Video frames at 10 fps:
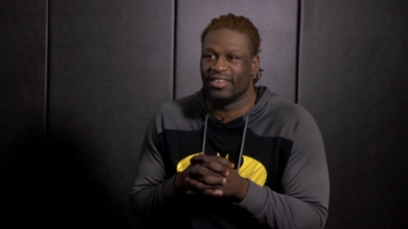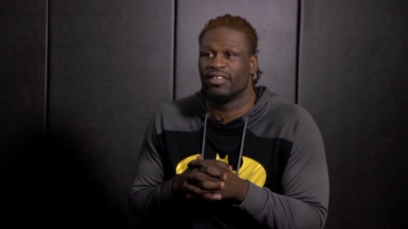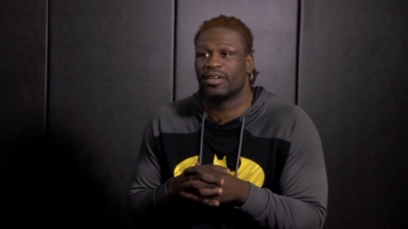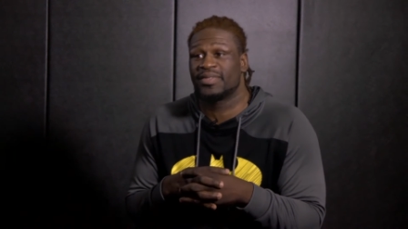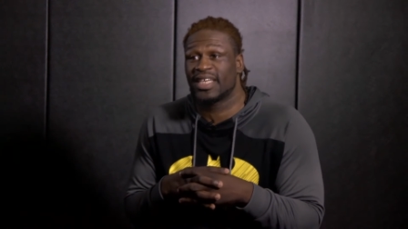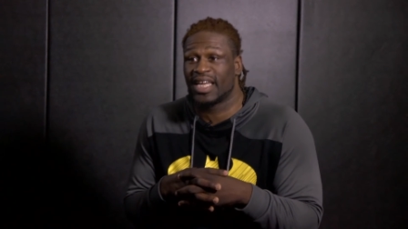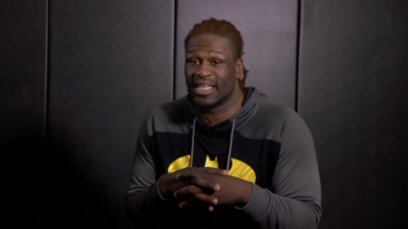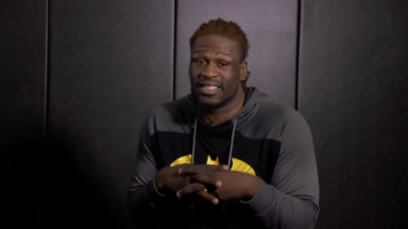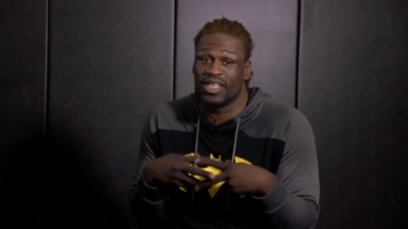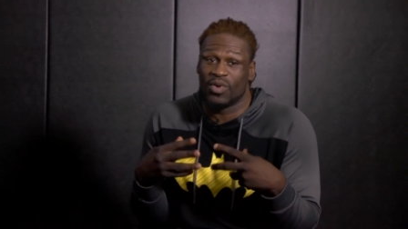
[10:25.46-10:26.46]
You know what I'm saying?
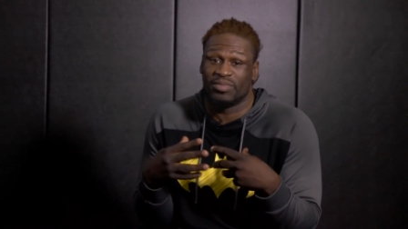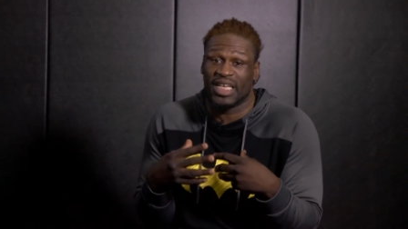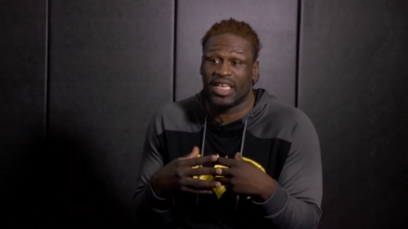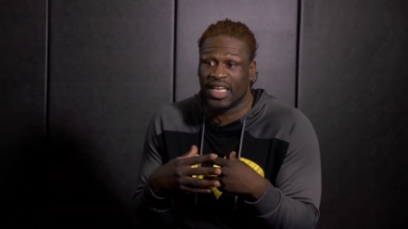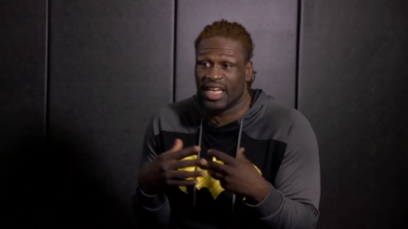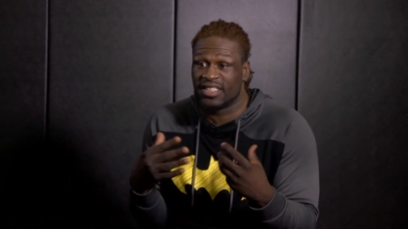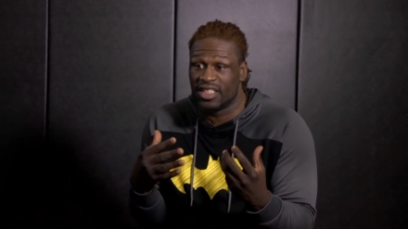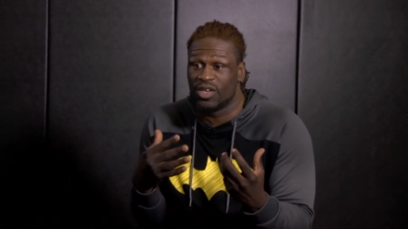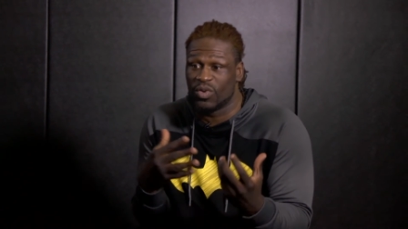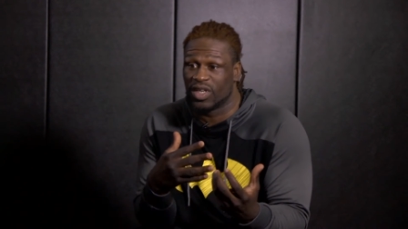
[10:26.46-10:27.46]
I'm that kid that
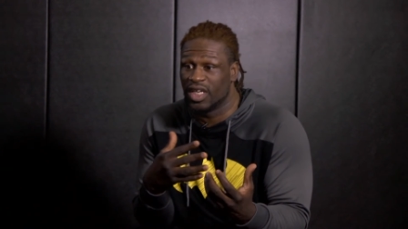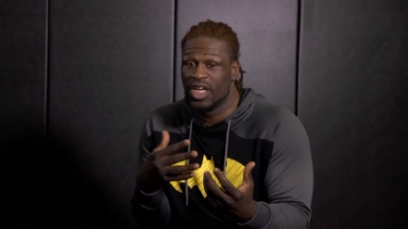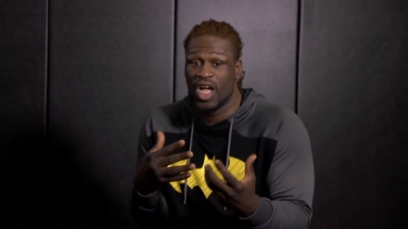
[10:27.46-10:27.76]
still want to